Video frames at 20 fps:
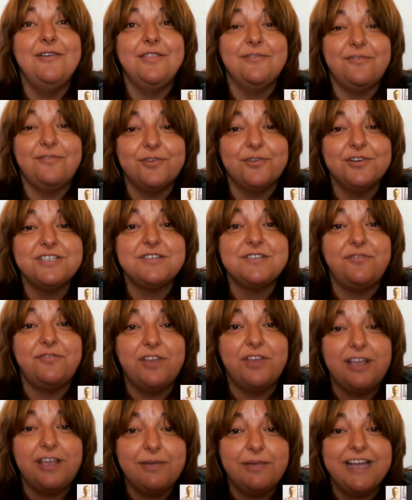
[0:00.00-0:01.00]
the first
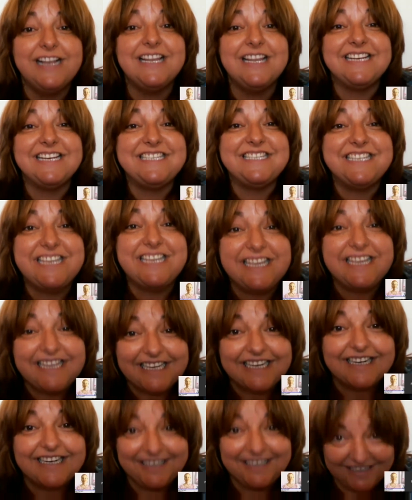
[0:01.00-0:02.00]
female
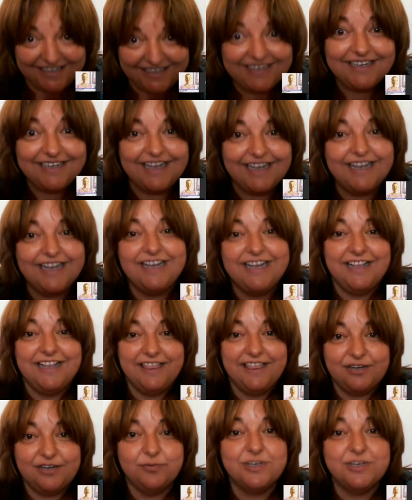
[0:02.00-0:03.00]
dean
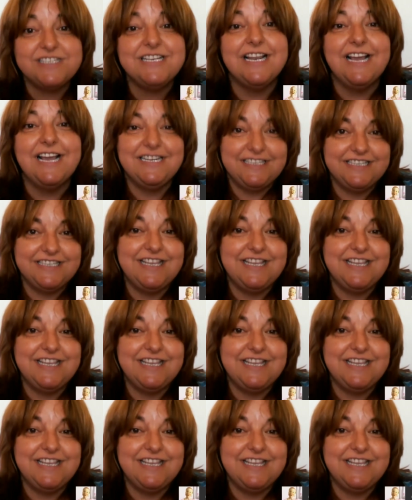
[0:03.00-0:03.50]
that was elected